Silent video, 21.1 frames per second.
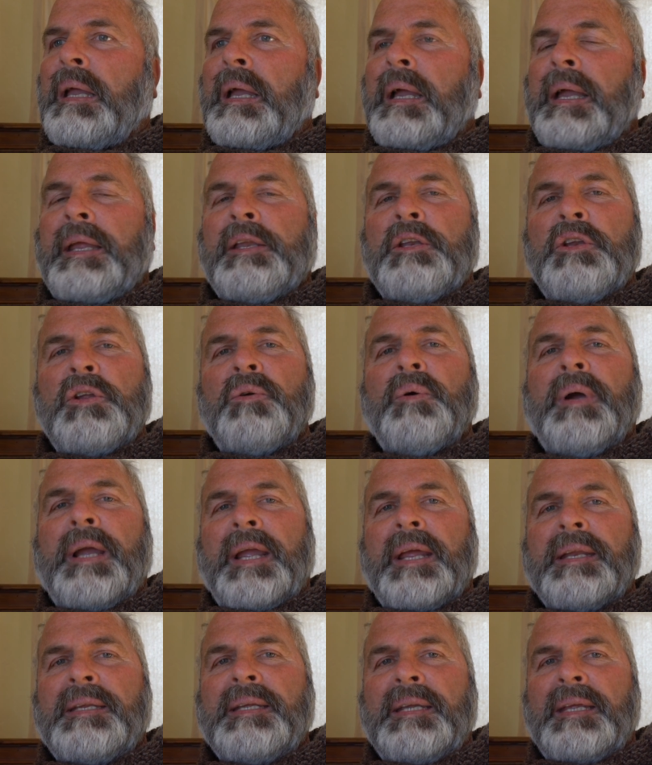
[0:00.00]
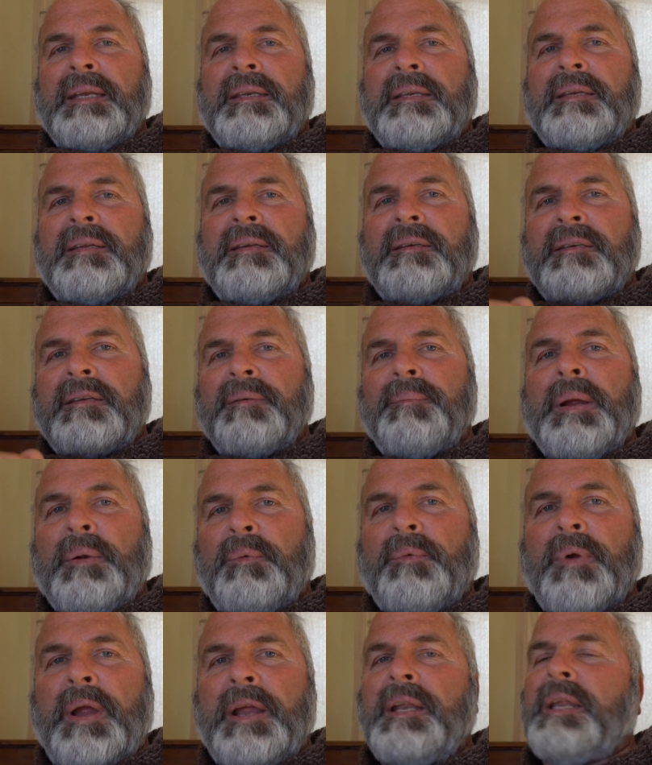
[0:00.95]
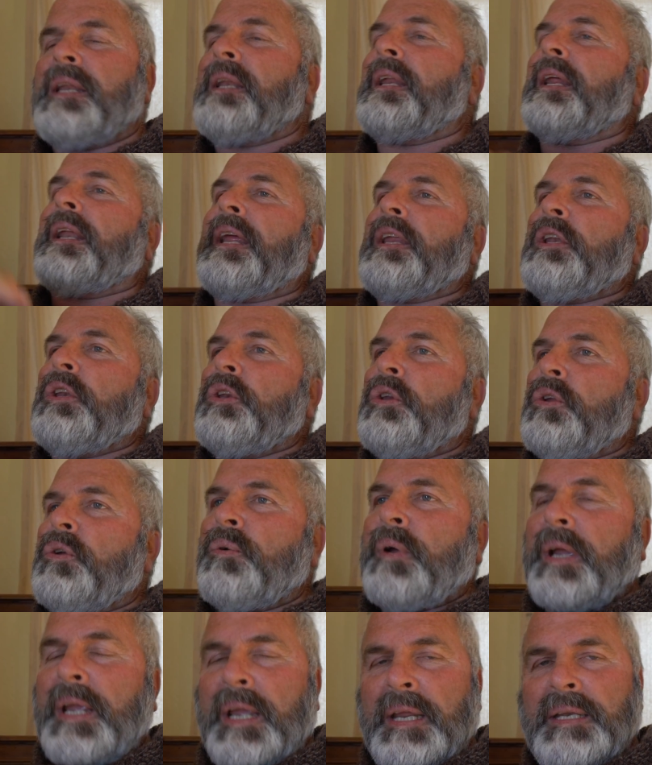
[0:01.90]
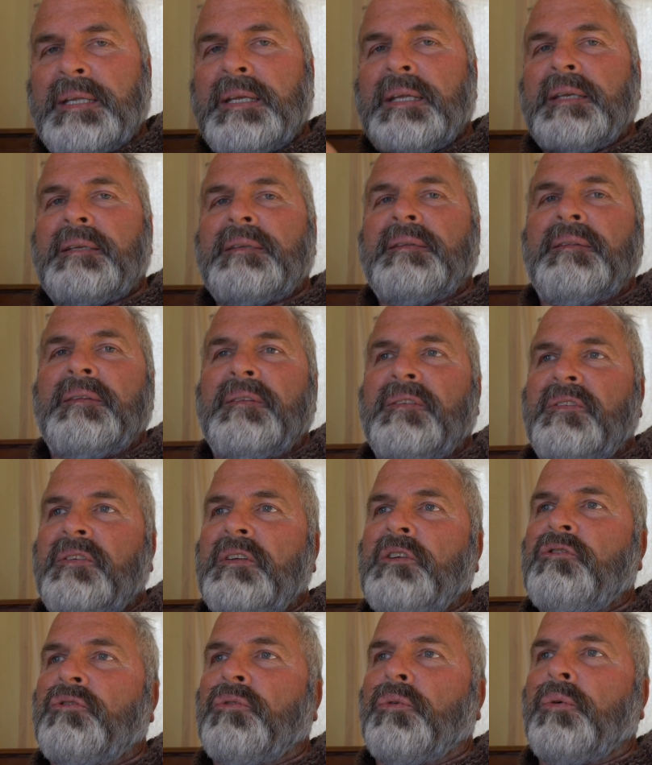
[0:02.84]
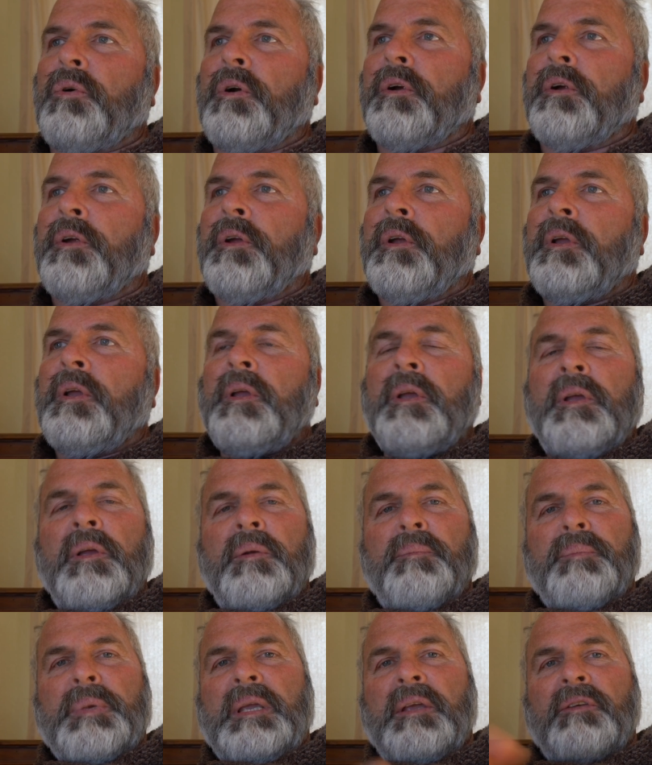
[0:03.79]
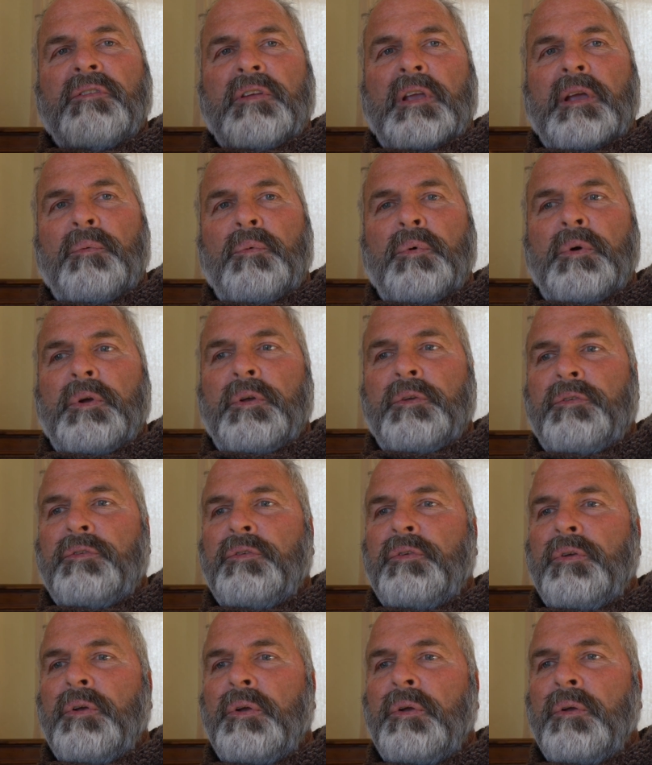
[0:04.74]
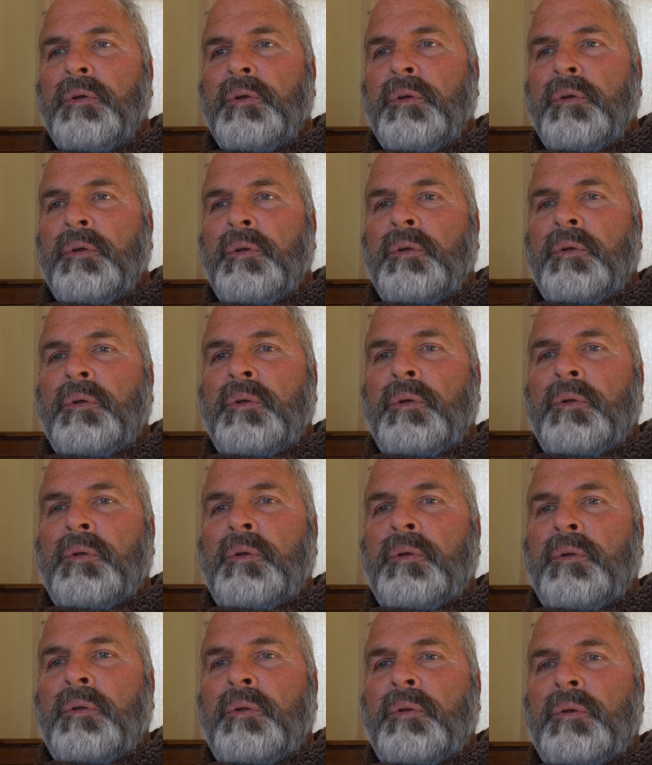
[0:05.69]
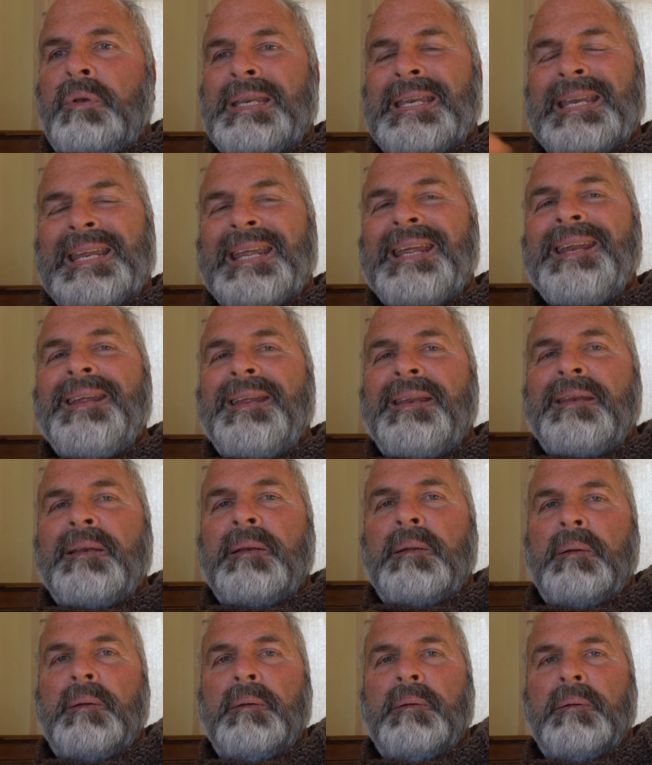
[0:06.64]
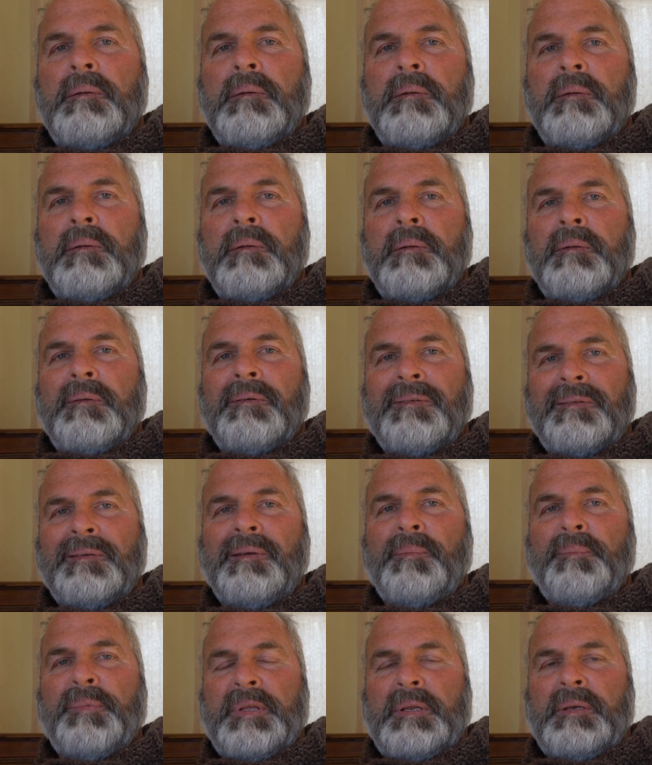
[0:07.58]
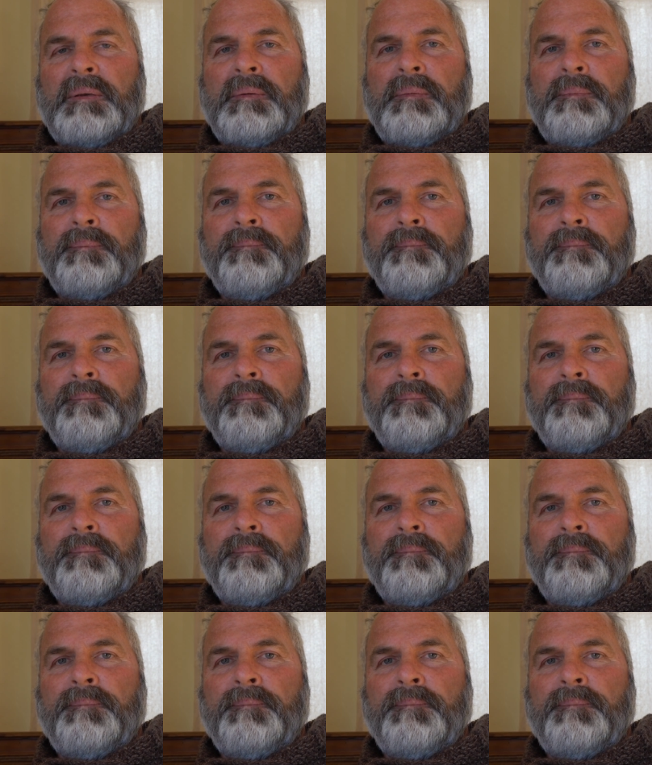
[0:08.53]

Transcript: I knew I had to get to my writing, and I knew I had to get to the seashore because I was needing something.